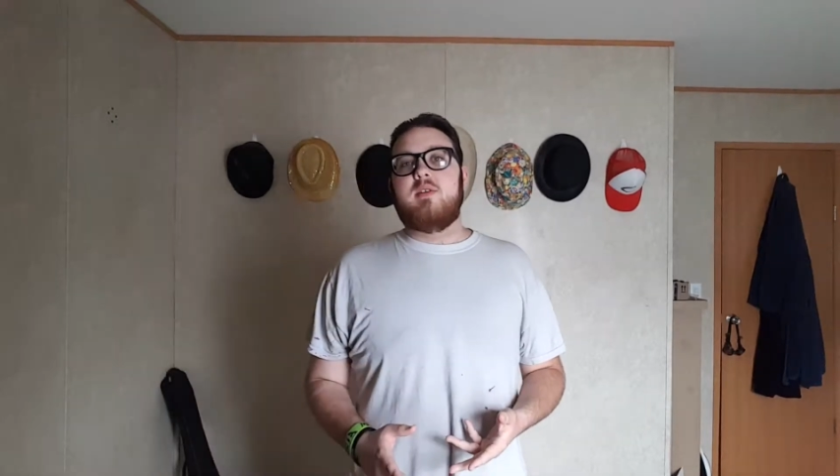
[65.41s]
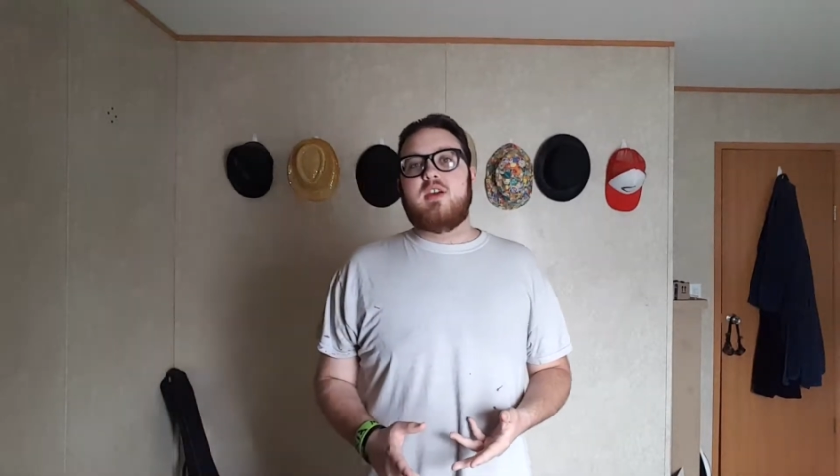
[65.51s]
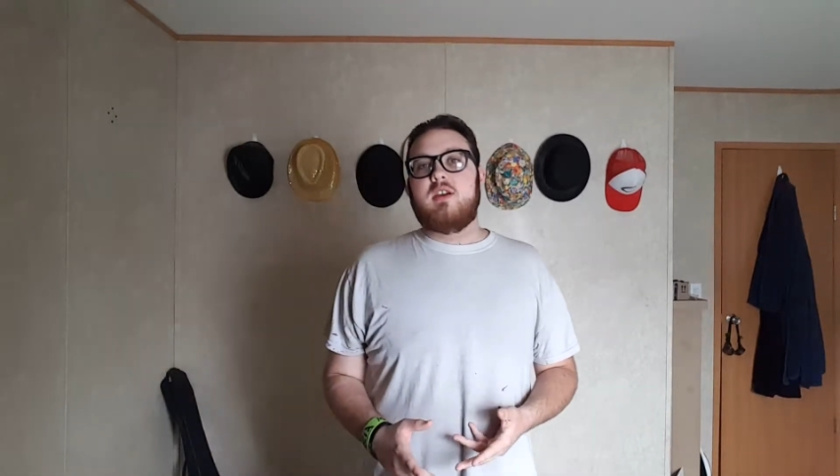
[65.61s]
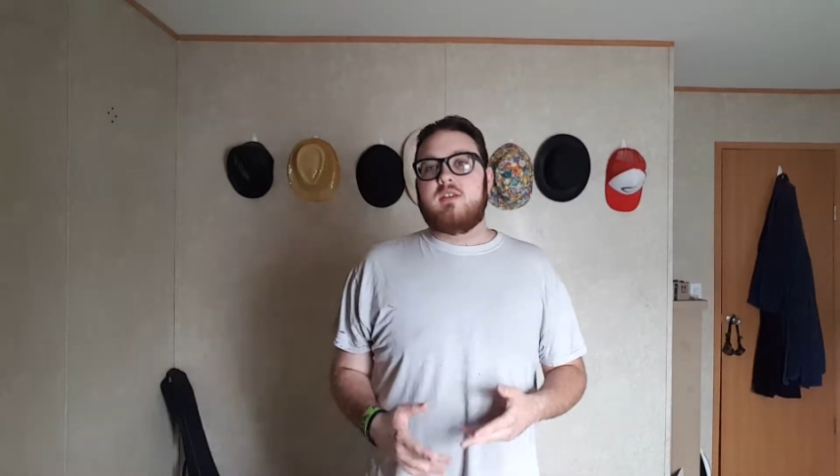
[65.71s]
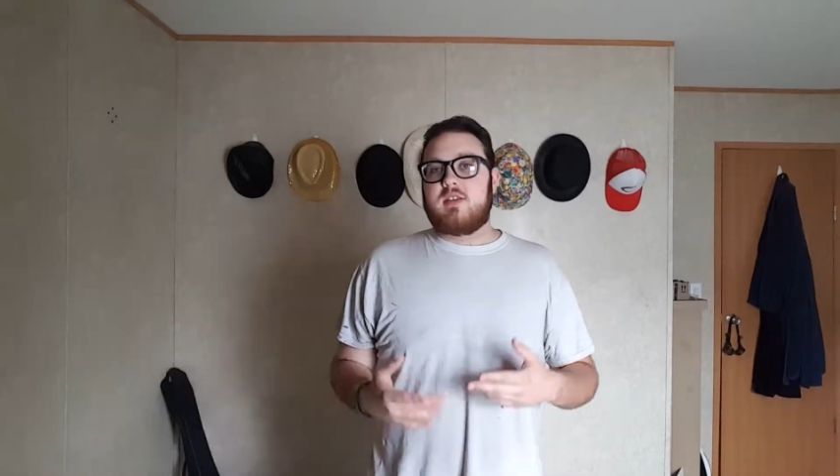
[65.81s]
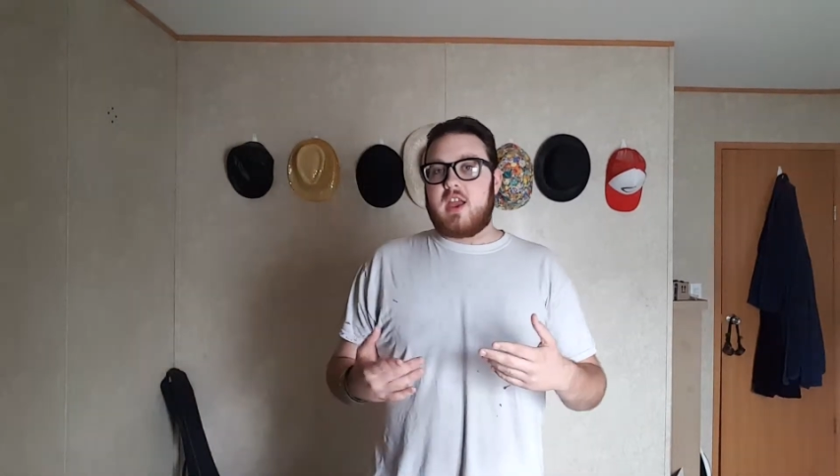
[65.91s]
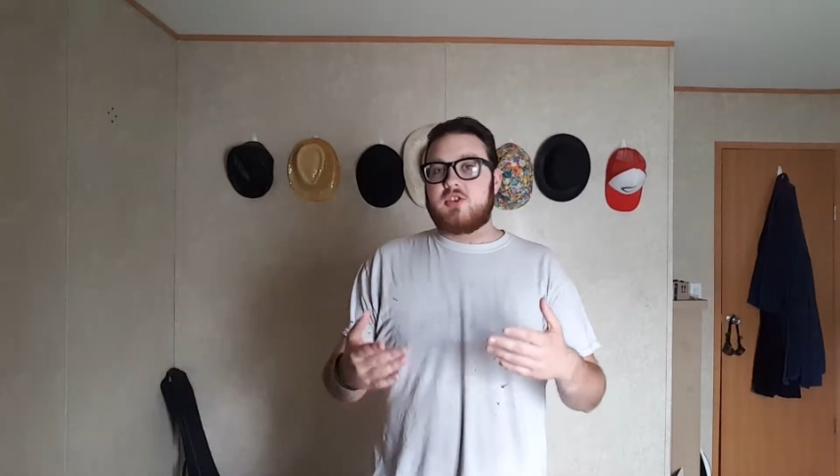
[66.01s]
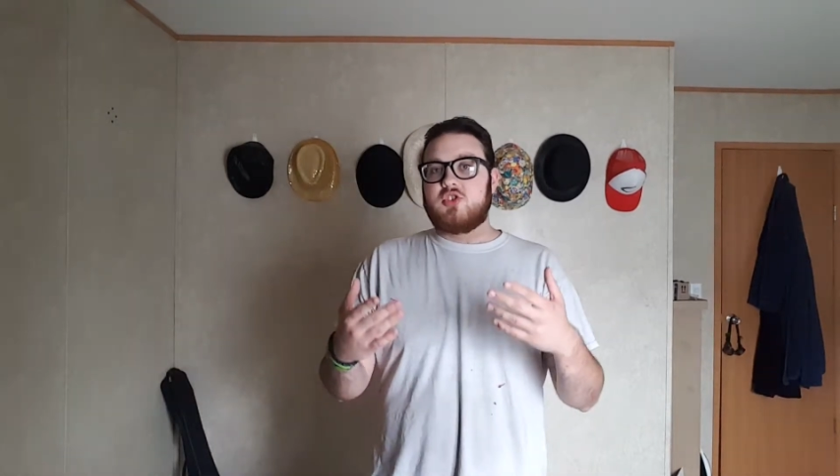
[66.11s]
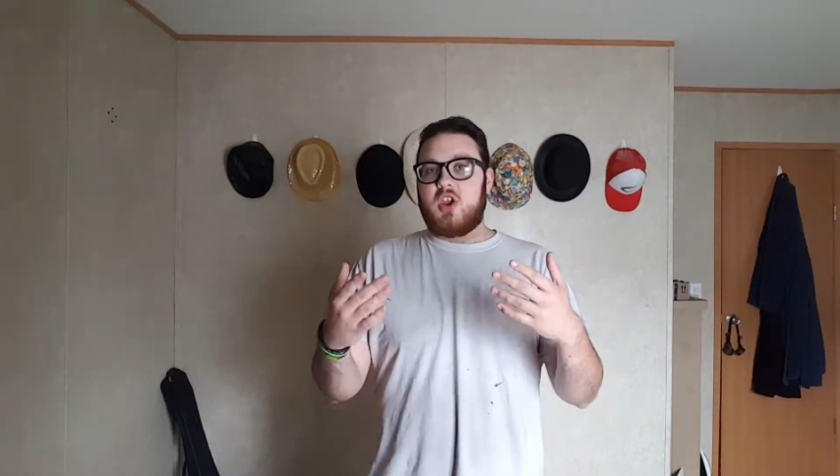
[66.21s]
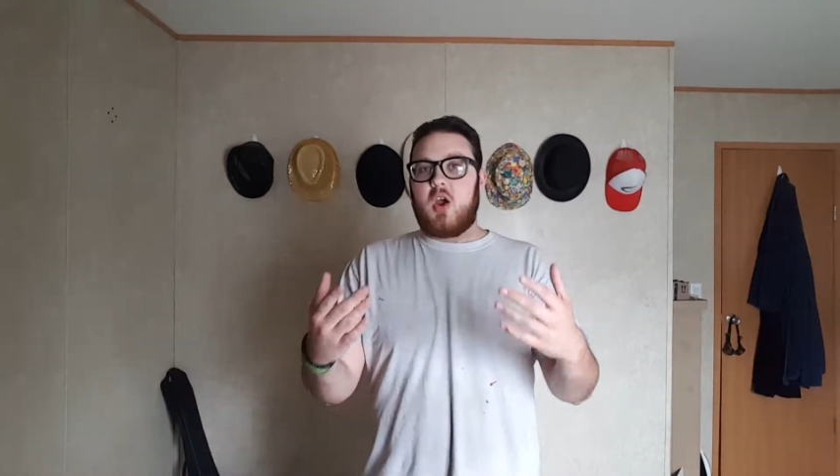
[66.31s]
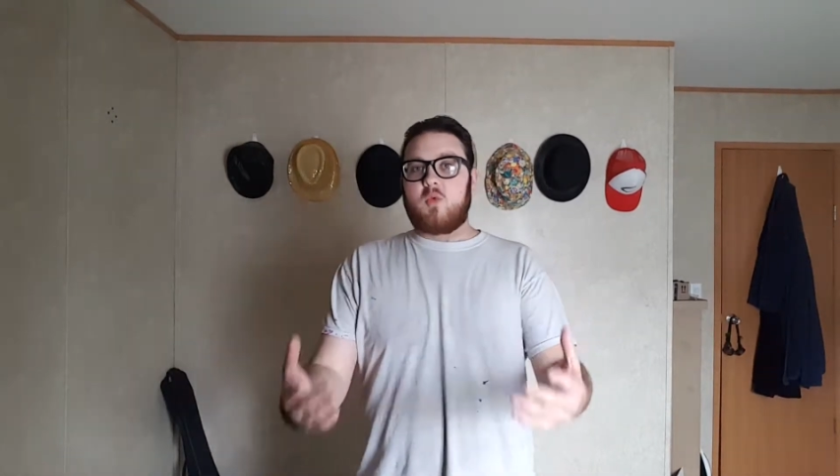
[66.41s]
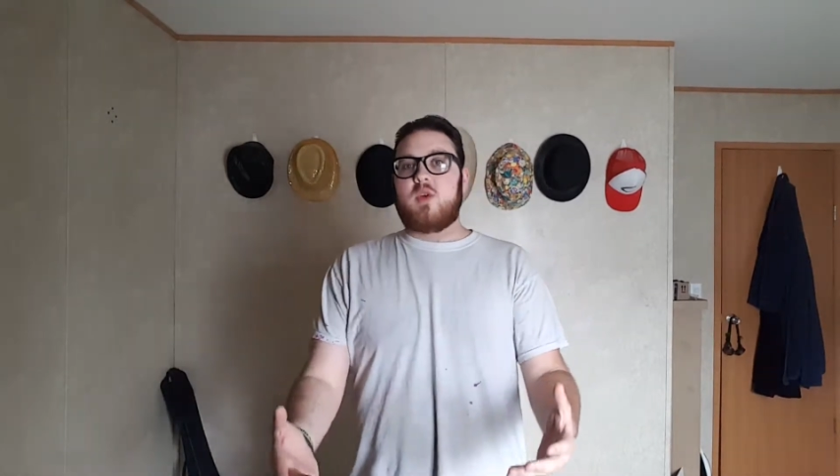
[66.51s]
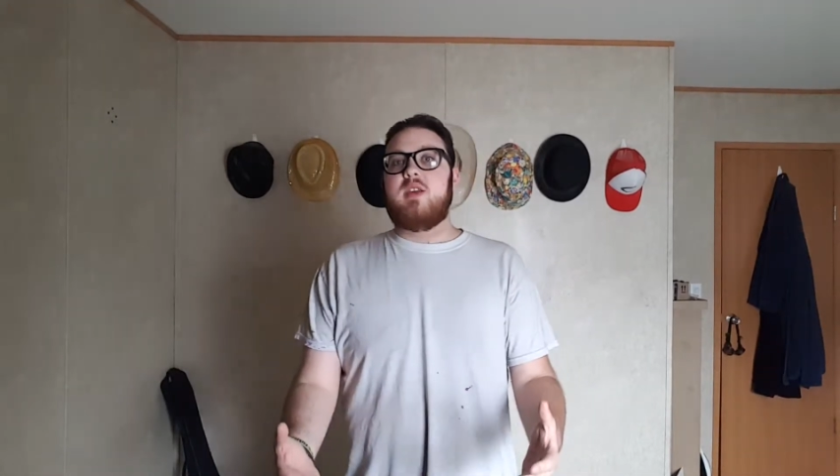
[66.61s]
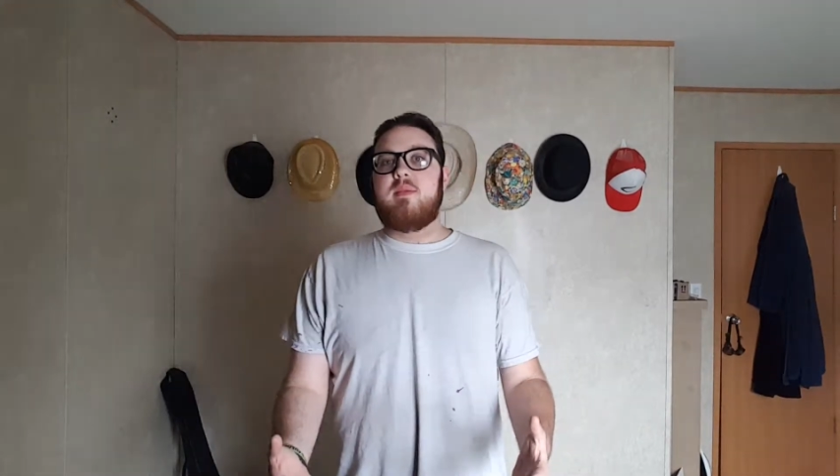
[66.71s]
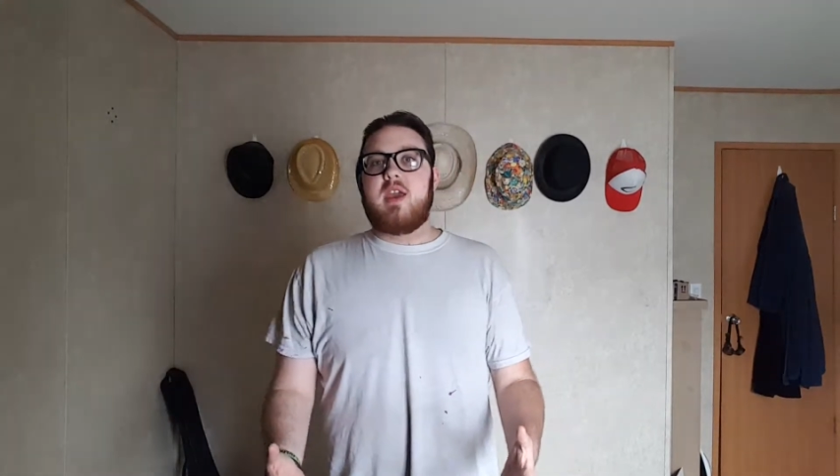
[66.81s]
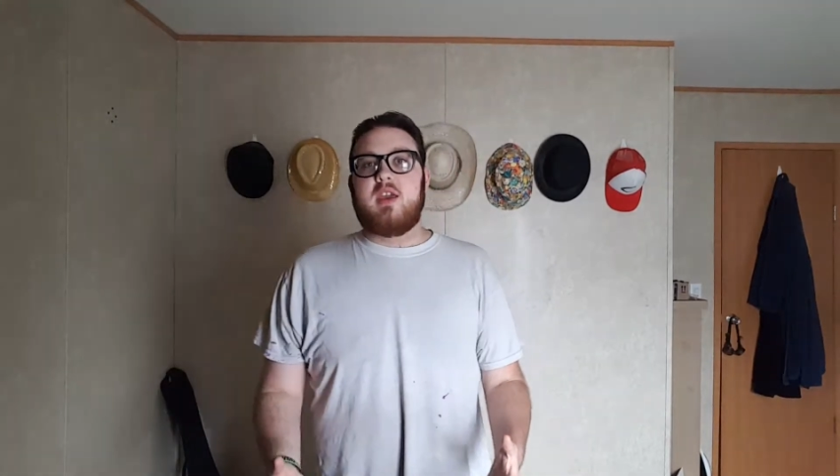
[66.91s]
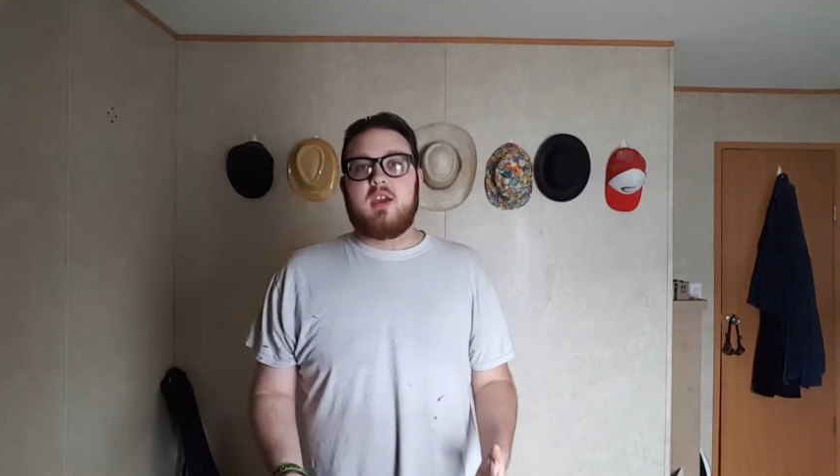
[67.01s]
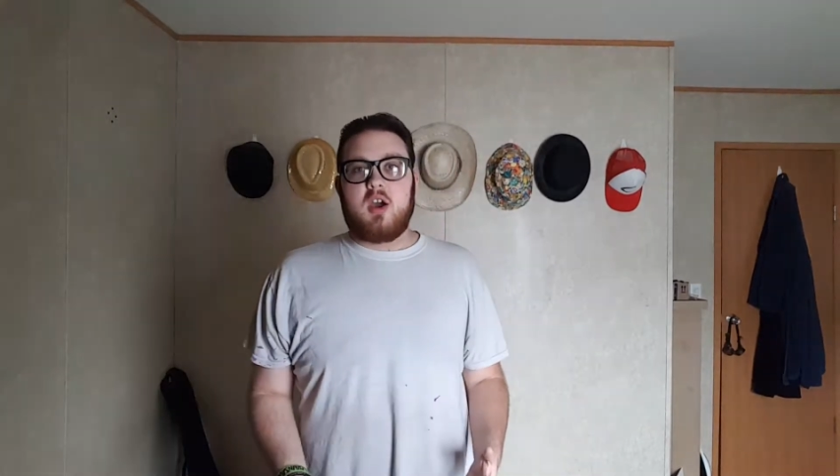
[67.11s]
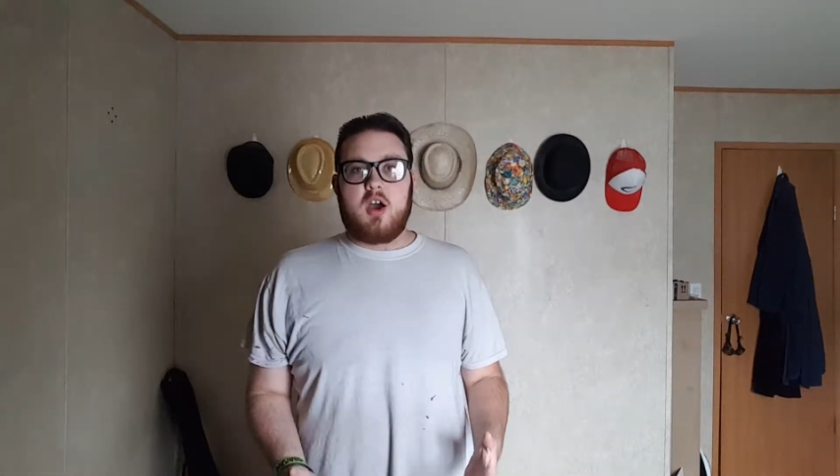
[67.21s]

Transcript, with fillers: because it's actually a remake